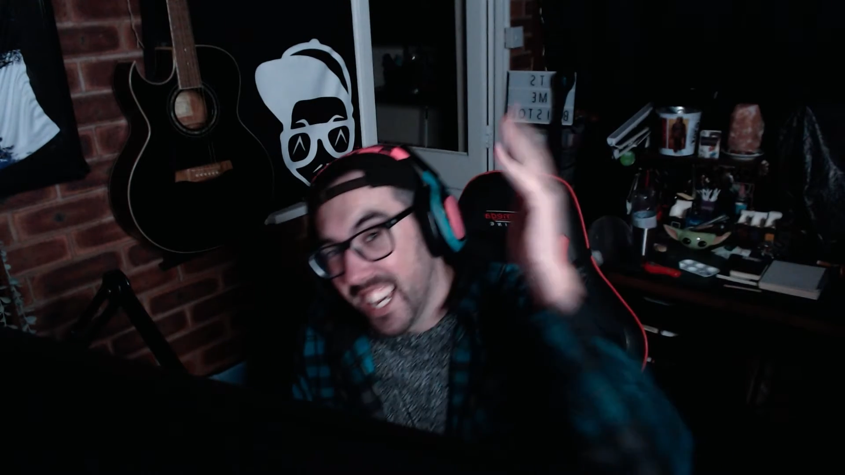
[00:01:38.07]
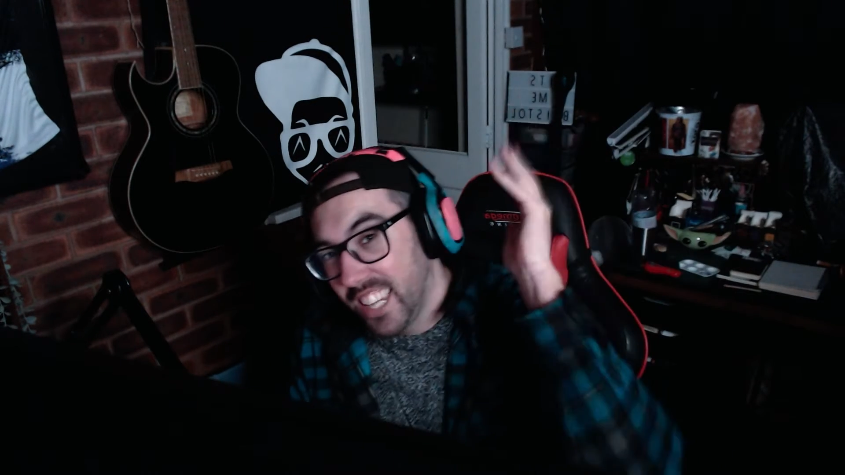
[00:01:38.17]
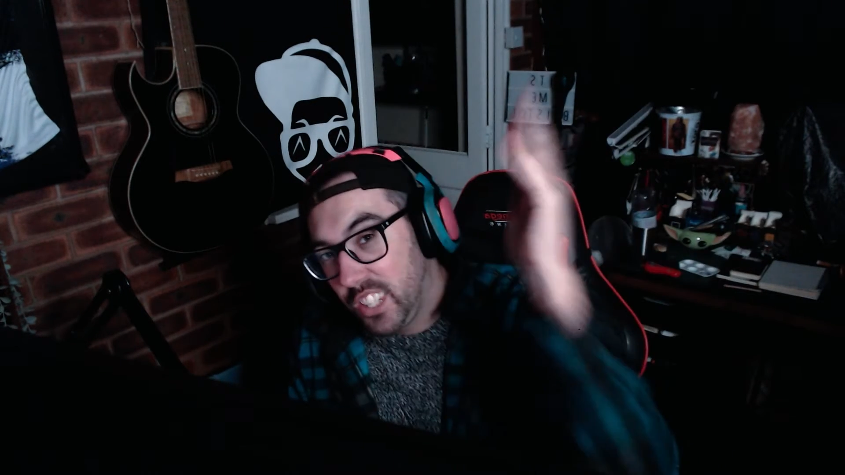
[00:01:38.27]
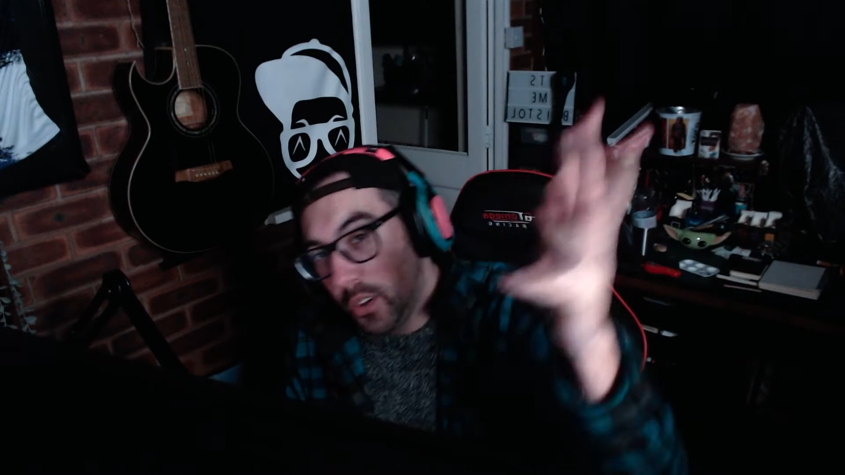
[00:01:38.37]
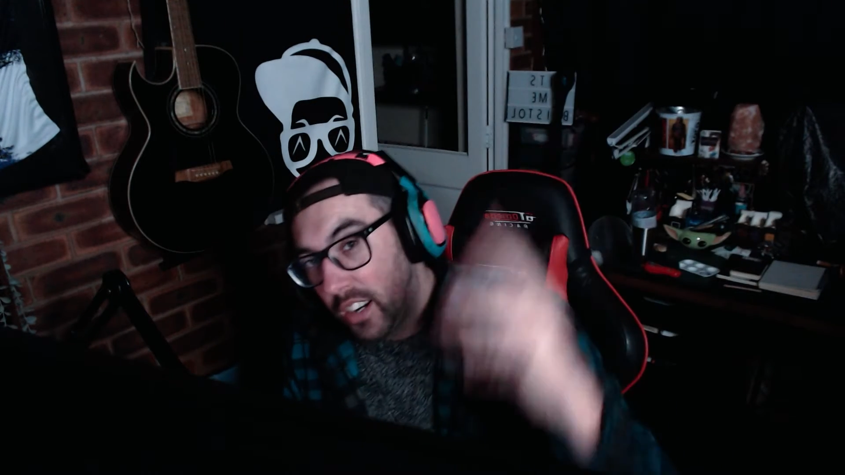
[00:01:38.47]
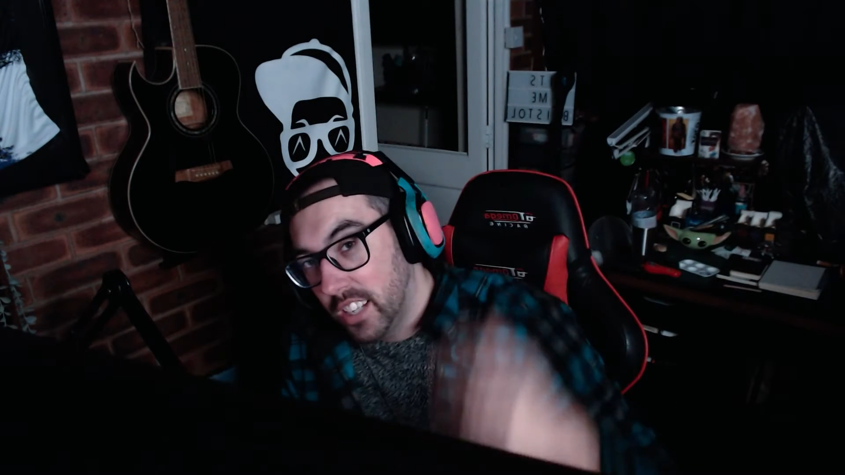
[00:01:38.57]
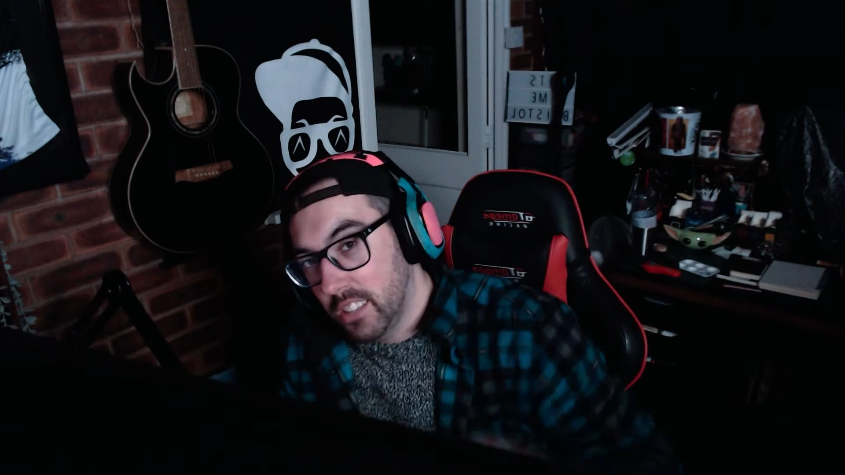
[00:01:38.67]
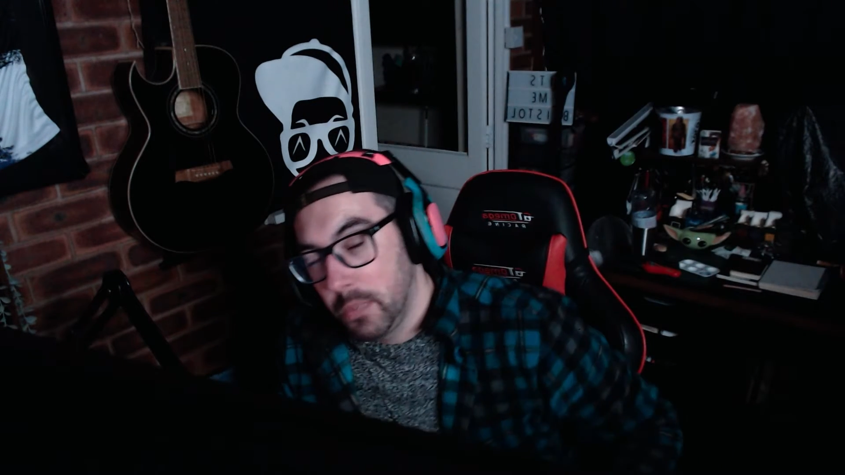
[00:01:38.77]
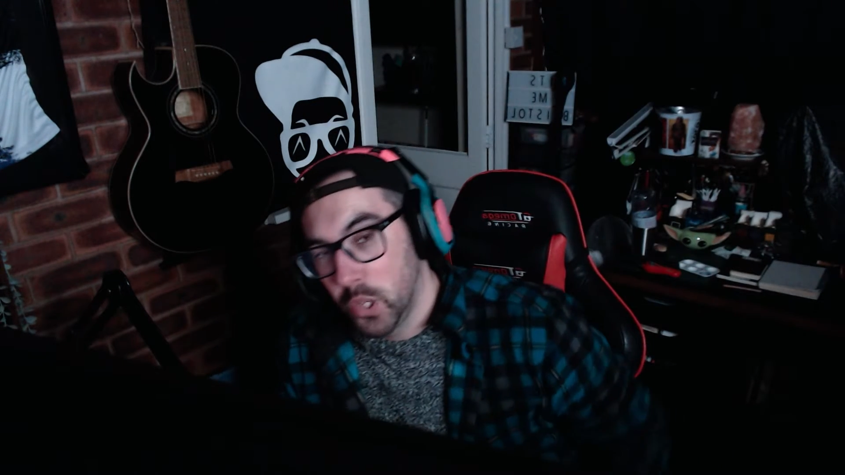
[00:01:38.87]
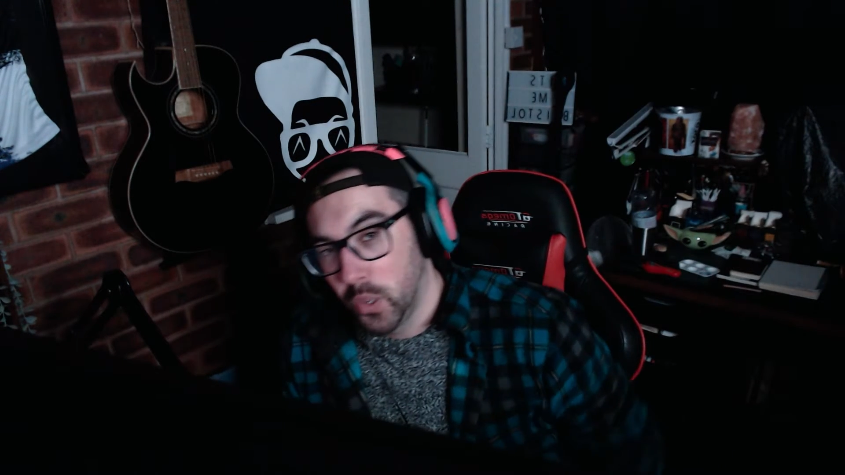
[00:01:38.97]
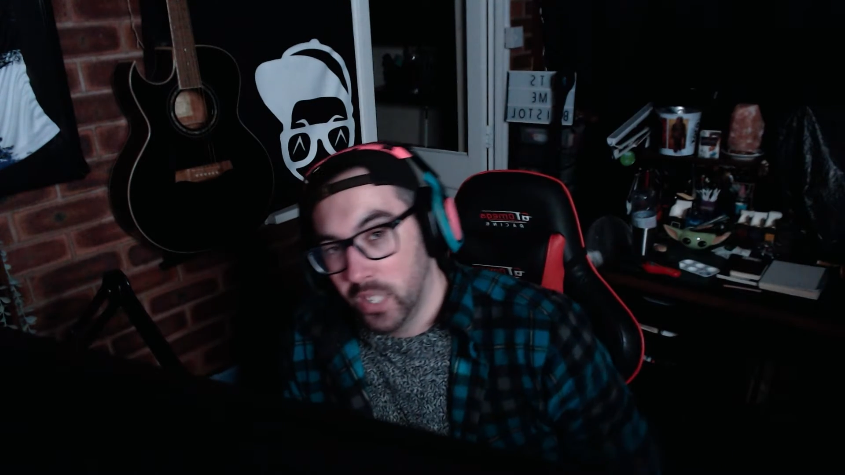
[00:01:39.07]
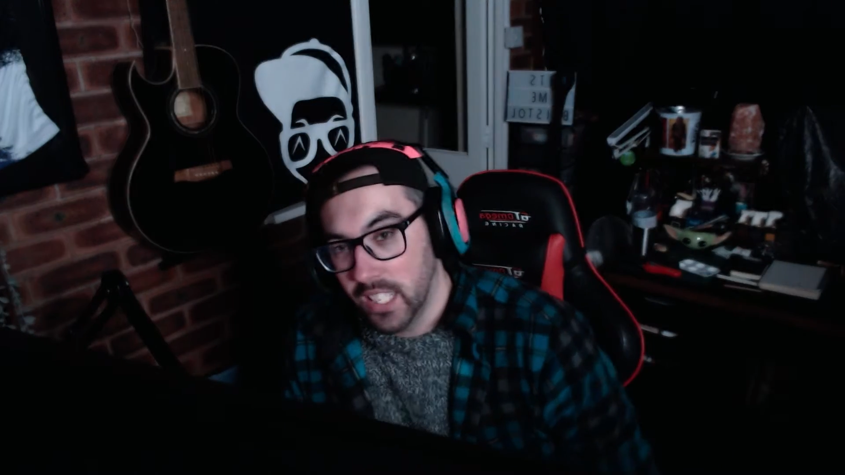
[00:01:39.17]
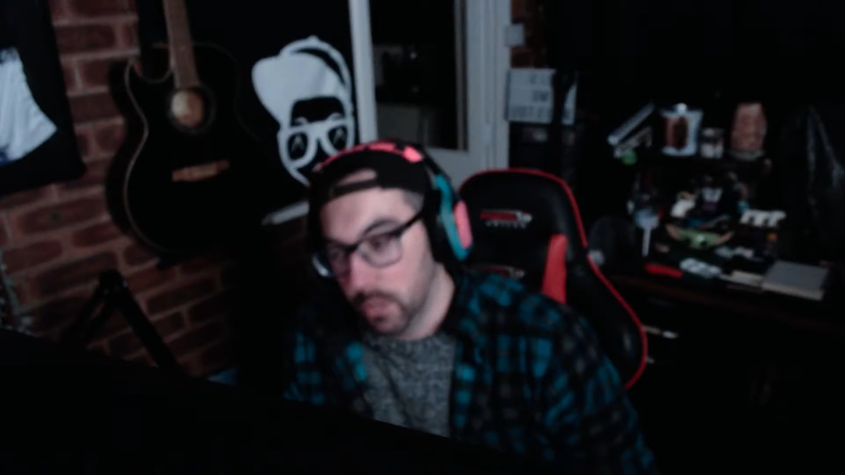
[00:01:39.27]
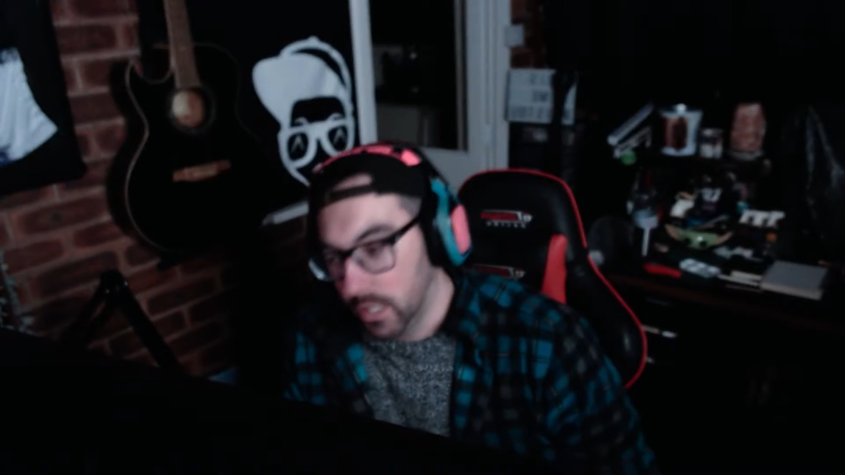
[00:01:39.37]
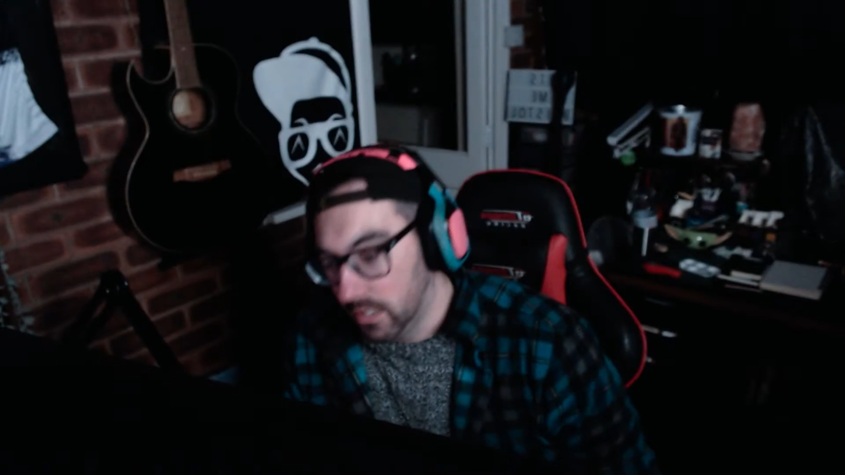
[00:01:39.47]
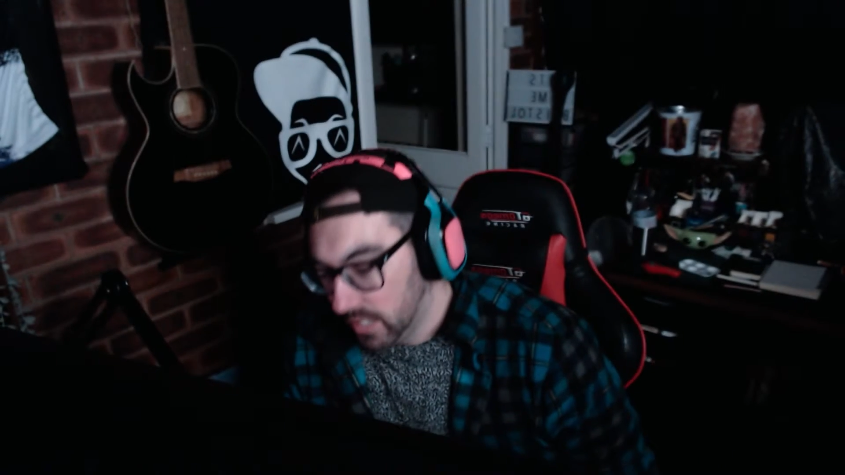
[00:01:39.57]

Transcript: you guys are enjoying it as well.